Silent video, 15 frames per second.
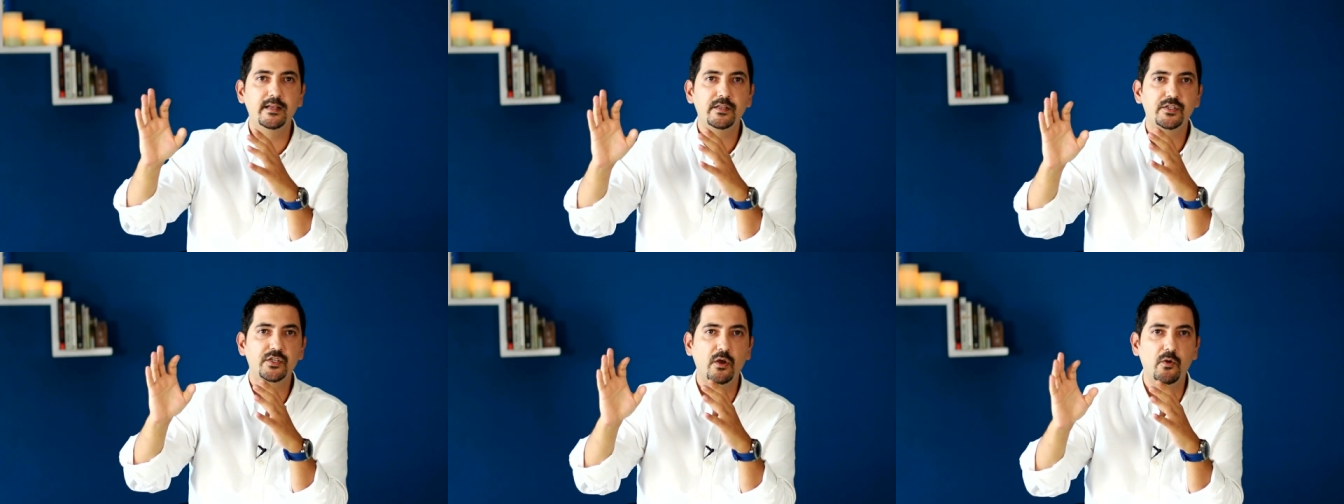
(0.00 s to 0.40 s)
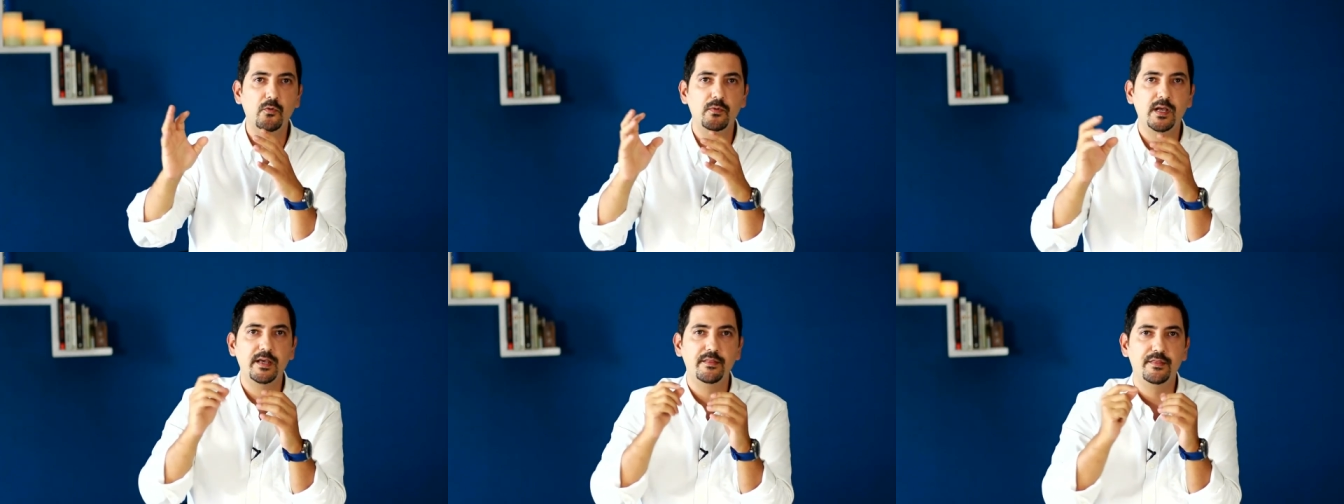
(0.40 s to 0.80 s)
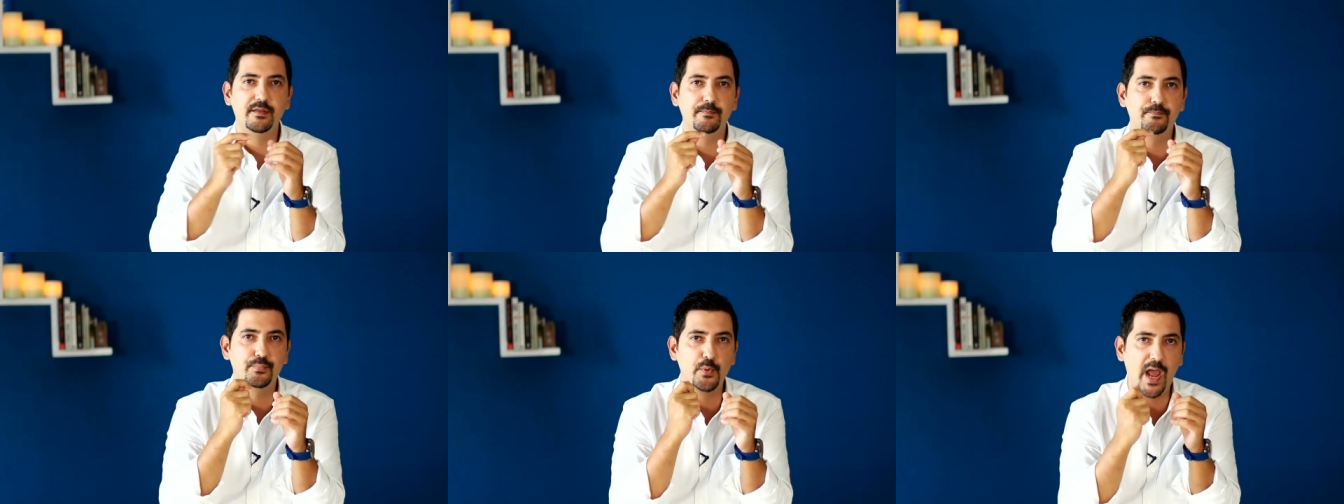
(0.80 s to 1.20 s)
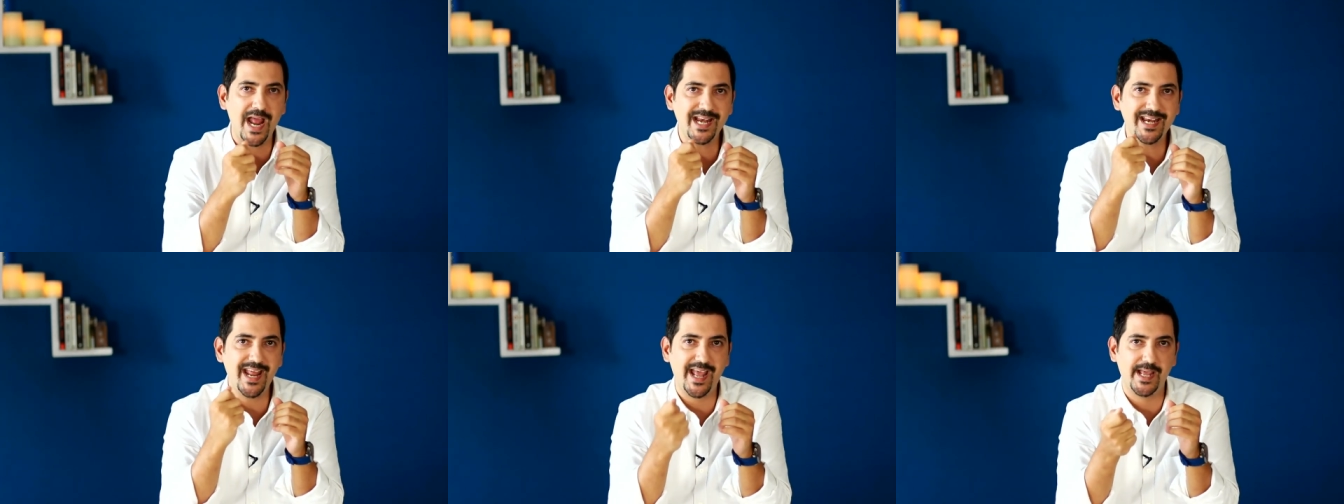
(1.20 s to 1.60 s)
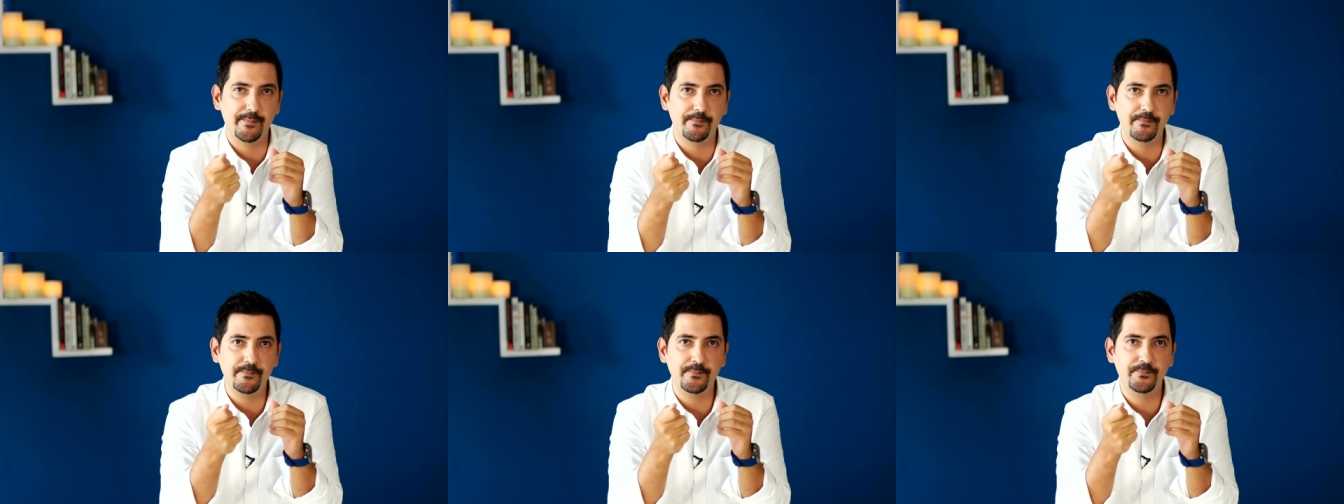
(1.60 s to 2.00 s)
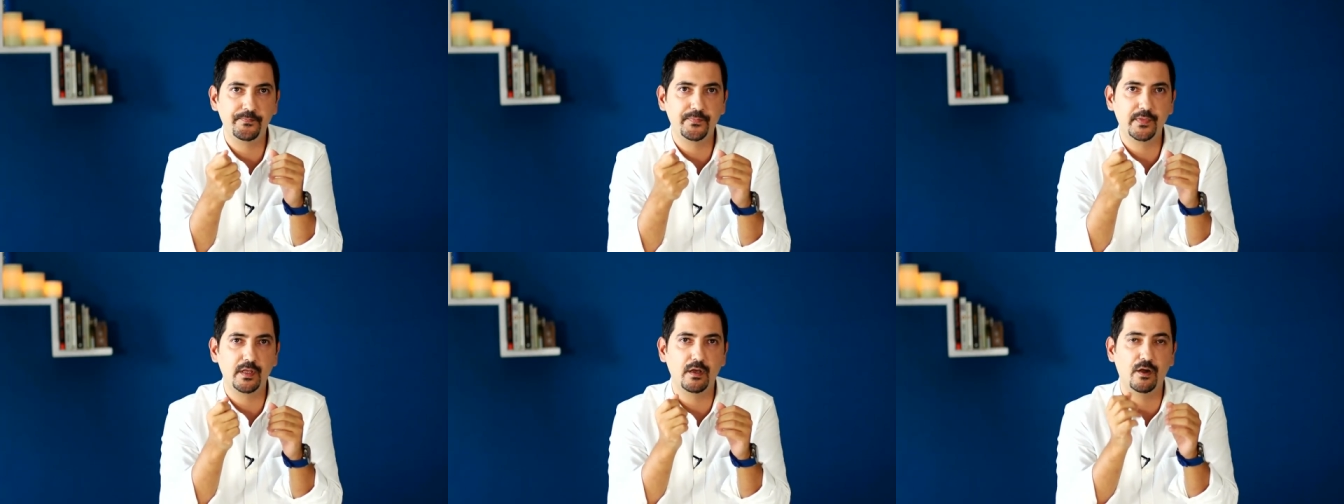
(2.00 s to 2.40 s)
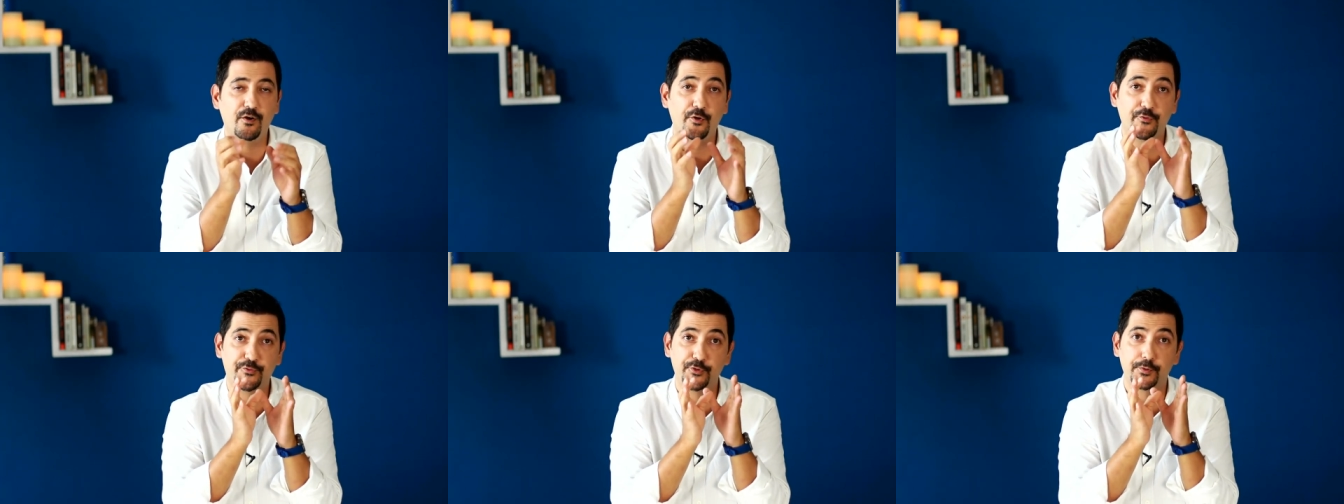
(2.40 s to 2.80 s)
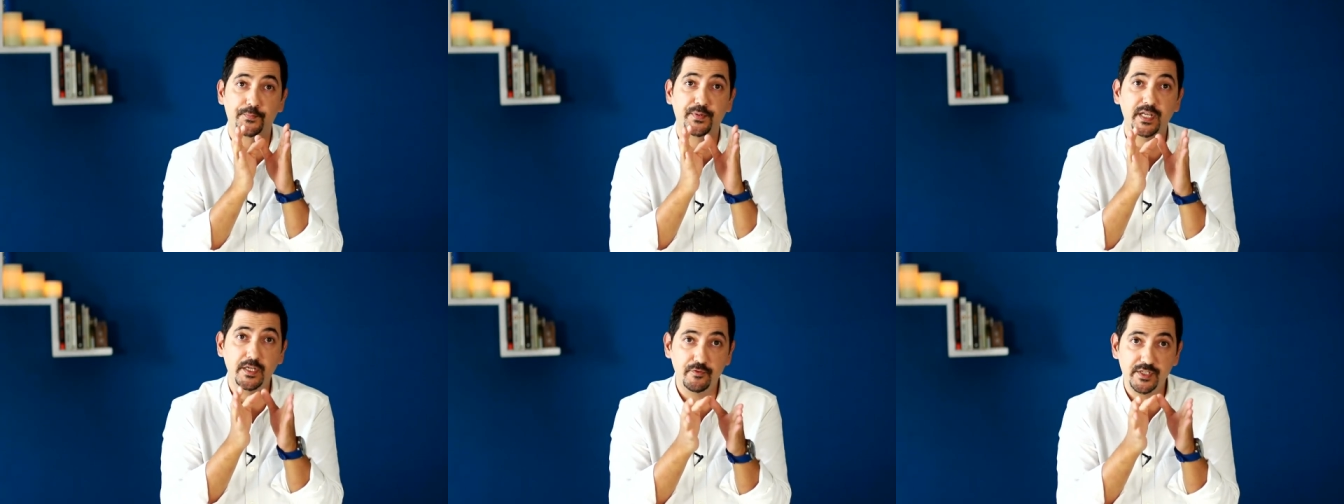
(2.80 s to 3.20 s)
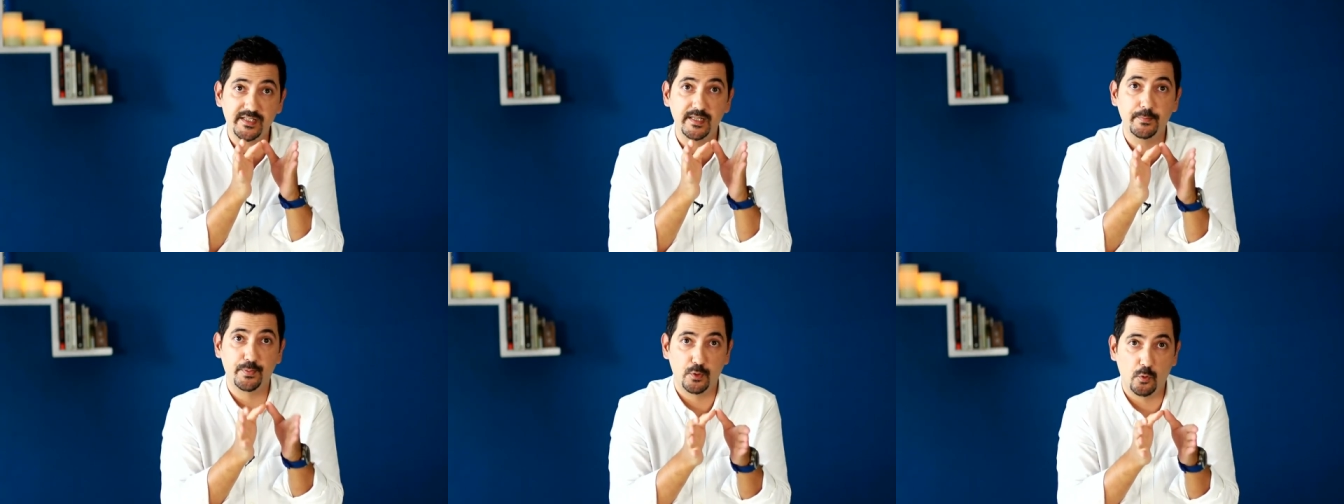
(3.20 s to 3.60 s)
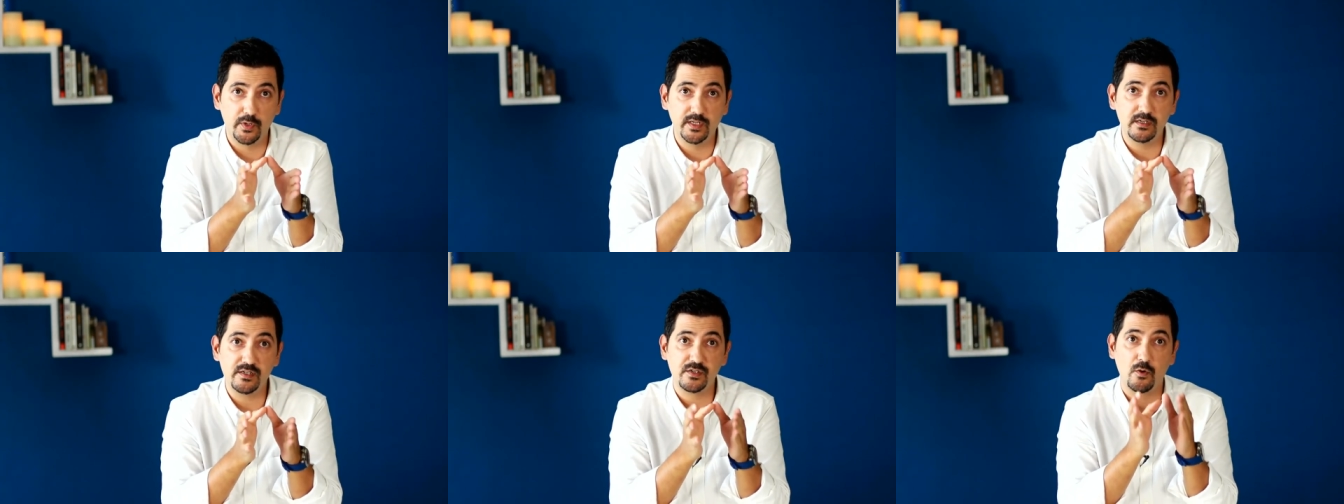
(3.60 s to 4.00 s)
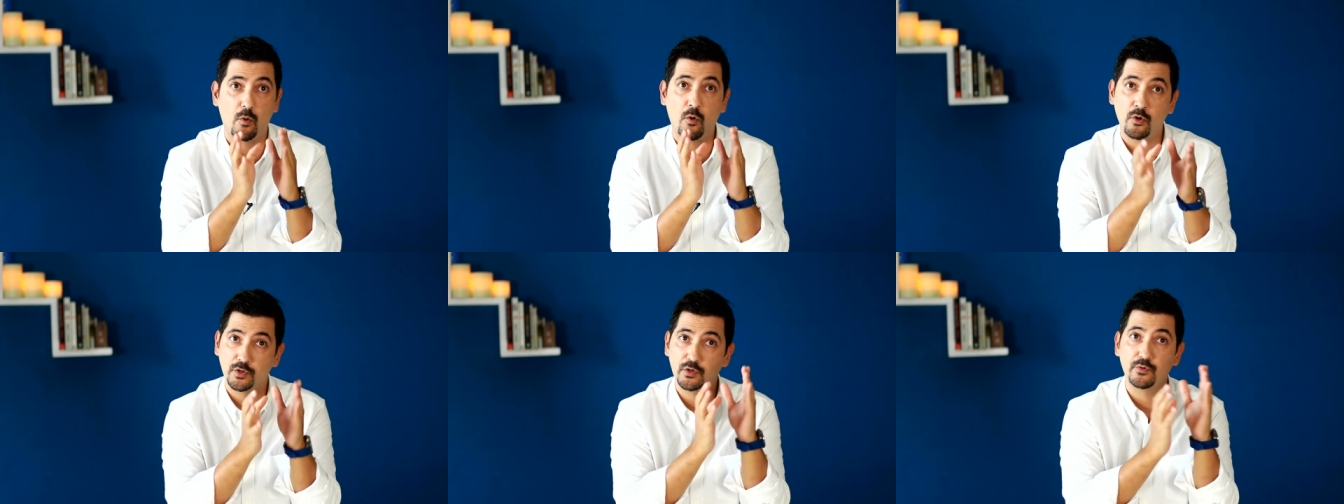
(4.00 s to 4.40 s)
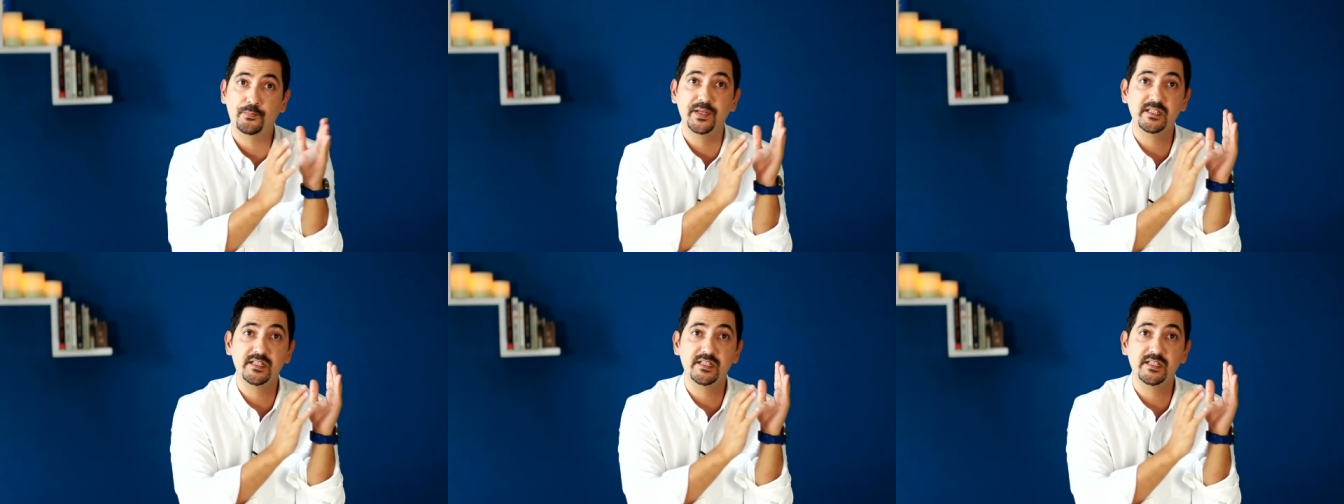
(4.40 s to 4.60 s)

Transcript: So the brand name of your previous employers or your